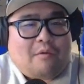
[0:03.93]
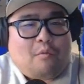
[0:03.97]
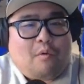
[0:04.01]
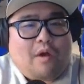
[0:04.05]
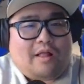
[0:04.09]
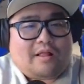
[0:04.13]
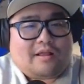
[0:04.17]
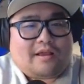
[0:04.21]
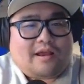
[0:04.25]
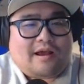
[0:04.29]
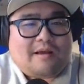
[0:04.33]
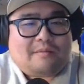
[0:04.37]

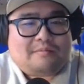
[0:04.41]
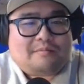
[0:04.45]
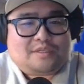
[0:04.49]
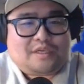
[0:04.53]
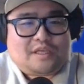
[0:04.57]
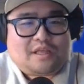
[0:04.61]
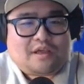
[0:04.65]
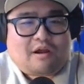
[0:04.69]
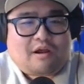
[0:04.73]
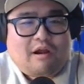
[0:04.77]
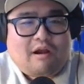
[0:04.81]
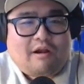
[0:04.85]
welcome
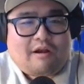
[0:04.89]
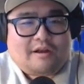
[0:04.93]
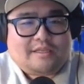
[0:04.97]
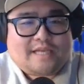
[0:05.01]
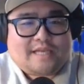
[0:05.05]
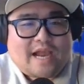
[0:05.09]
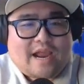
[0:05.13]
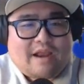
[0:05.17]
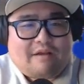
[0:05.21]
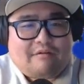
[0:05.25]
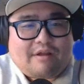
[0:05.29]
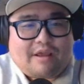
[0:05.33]
to the Card
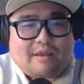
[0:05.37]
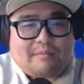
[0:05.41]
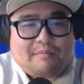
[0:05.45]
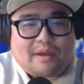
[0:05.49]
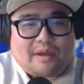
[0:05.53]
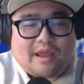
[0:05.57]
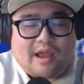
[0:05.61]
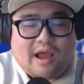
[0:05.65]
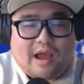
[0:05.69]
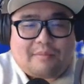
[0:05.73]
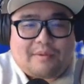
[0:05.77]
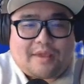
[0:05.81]
Diary
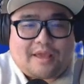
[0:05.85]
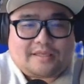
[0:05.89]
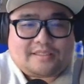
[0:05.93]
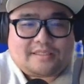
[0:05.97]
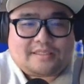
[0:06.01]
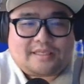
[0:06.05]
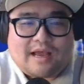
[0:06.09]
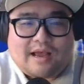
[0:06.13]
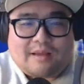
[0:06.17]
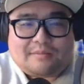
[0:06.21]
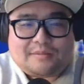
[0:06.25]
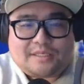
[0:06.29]
by
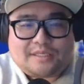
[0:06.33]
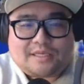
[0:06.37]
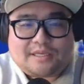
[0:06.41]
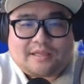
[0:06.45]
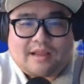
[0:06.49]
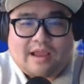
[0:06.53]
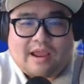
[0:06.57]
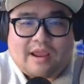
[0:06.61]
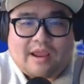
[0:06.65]
Hobbyist Thompson.